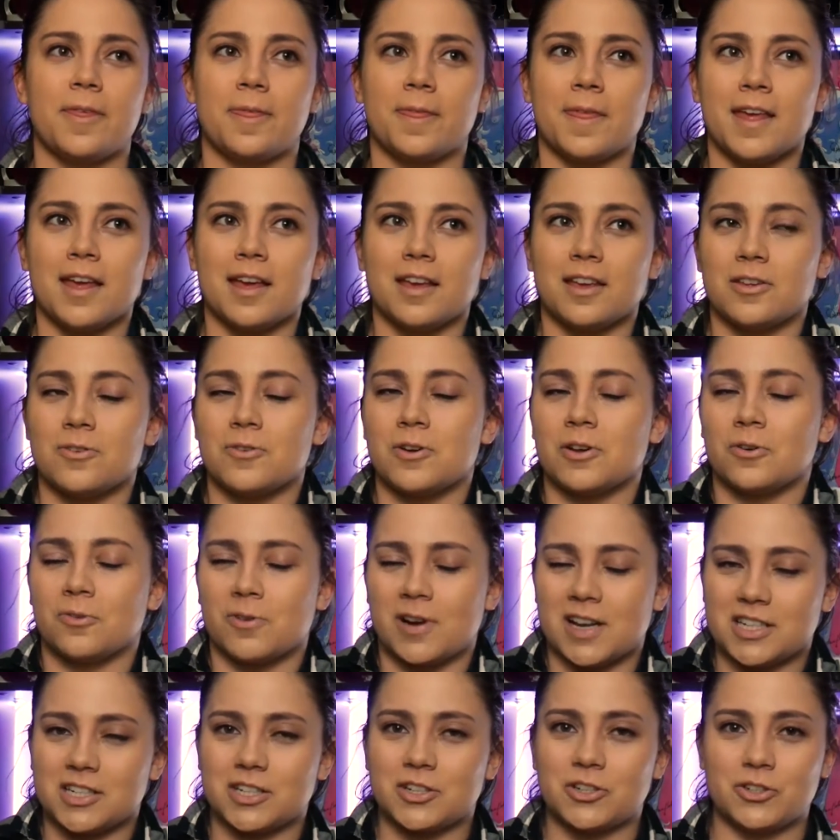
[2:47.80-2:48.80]
I think you can
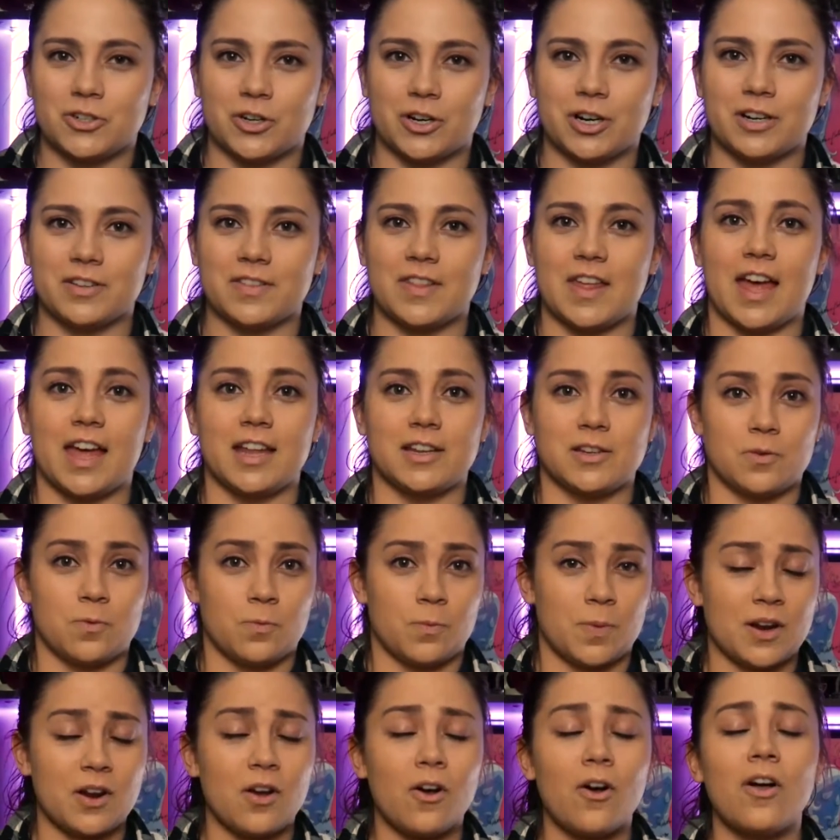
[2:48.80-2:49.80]
rest assured that
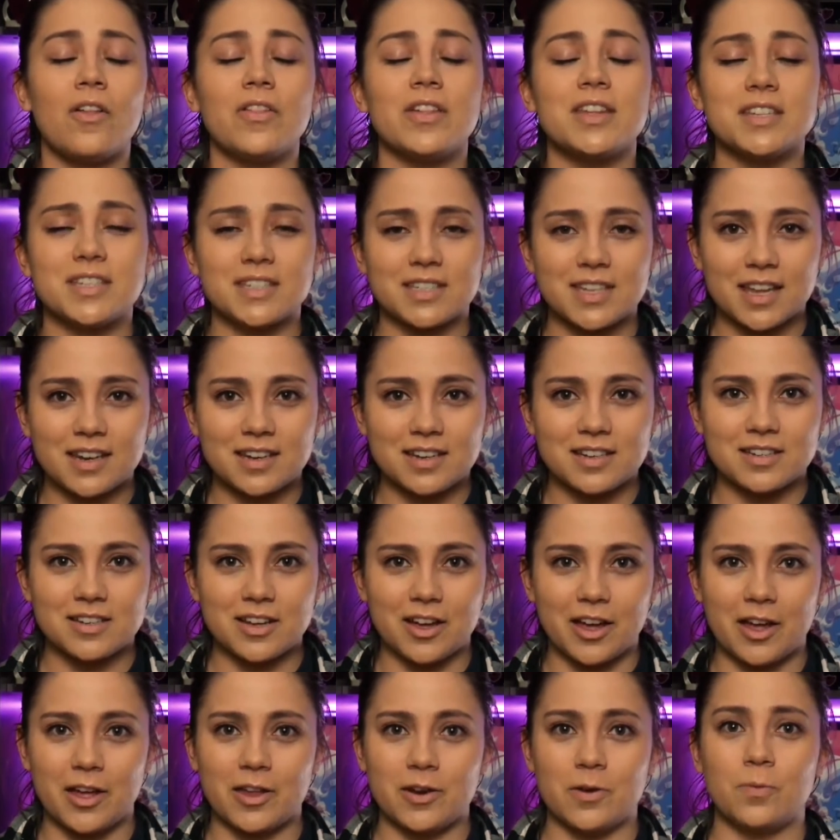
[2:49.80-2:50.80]
when all is said and
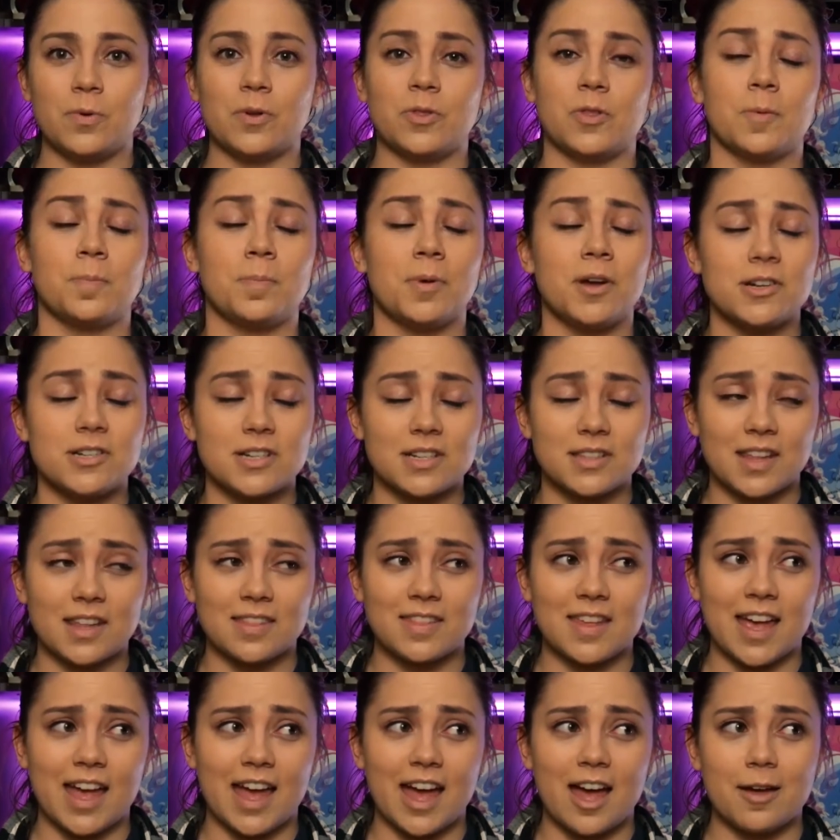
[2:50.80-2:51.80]
done, with the budget
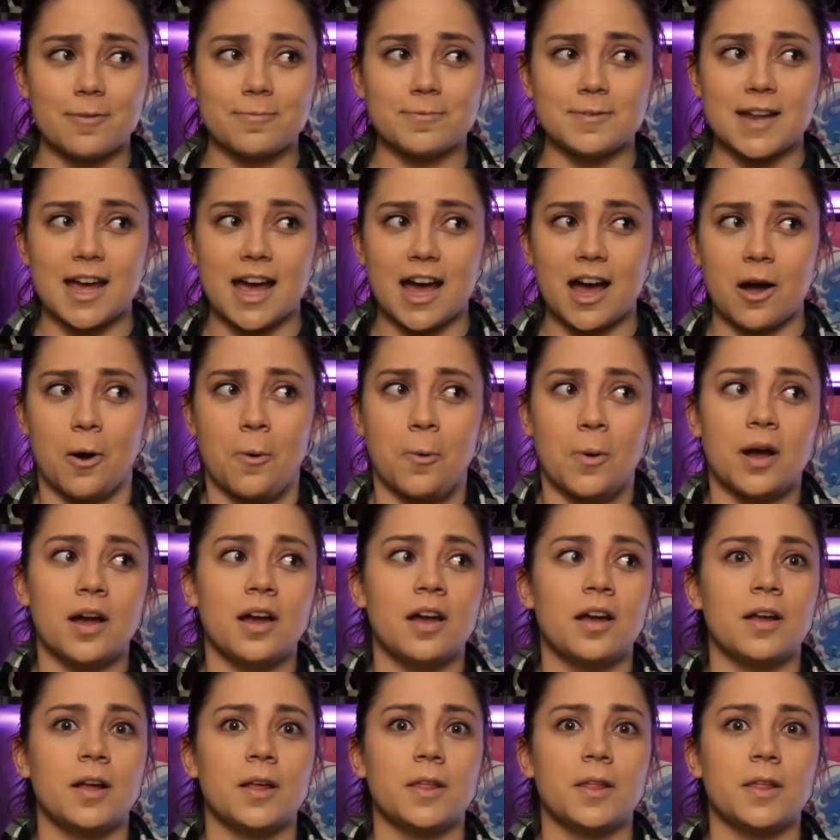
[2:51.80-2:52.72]
that they have now,